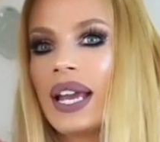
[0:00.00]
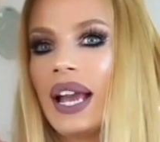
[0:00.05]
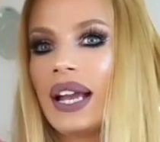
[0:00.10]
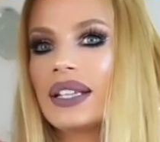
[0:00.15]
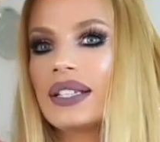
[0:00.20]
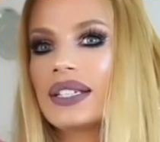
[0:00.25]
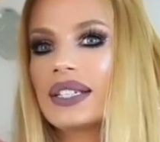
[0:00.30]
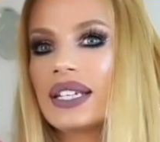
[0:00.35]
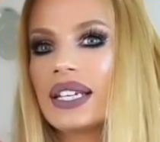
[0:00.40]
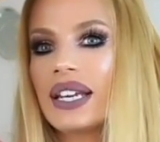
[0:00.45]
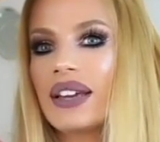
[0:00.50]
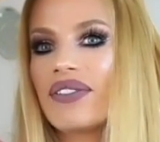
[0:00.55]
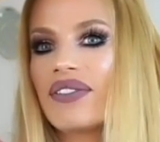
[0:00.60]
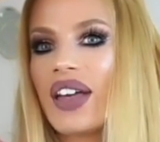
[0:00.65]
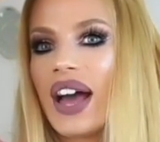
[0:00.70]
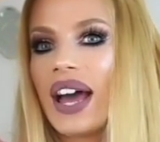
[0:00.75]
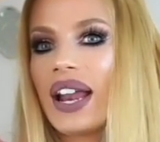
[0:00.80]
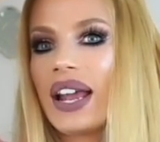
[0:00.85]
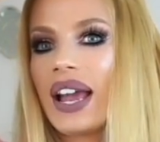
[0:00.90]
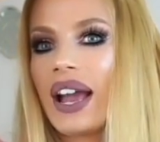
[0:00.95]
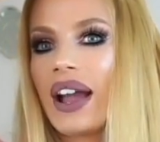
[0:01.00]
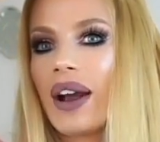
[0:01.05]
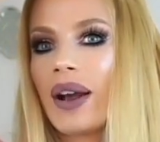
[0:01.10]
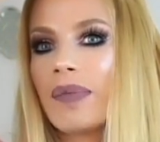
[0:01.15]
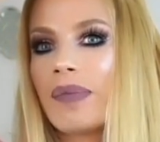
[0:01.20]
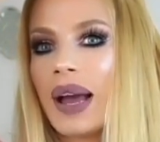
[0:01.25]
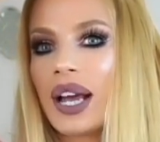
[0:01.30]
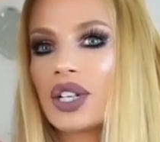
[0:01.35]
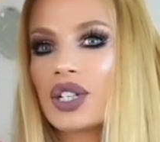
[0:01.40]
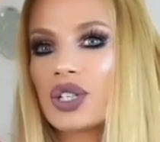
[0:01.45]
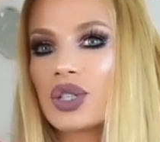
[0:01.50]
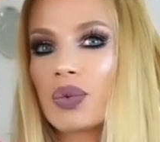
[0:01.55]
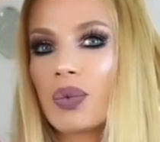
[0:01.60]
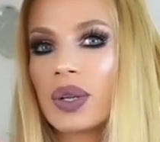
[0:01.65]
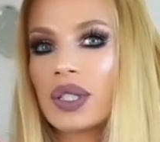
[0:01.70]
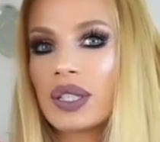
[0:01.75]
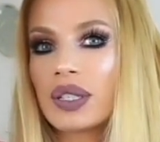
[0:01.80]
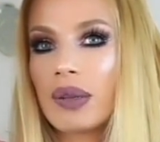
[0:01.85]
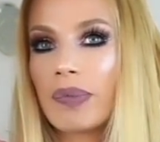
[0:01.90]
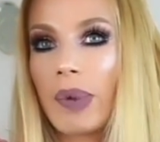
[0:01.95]
and see if that hair matches the
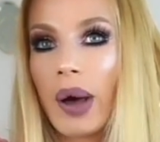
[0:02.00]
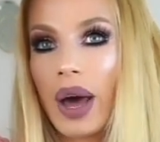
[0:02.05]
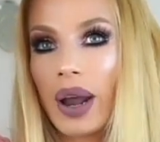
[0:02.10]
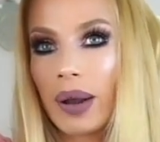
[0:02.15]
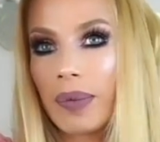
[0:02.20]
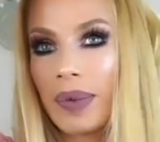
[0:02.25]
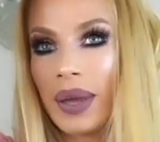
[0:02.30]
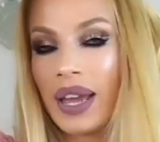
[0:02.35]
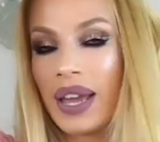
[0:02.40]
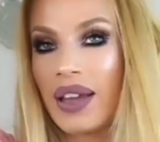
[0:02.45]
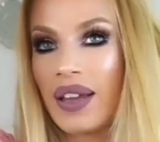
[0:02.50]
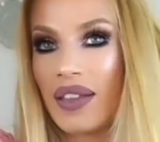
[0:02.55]
ones on the bottom.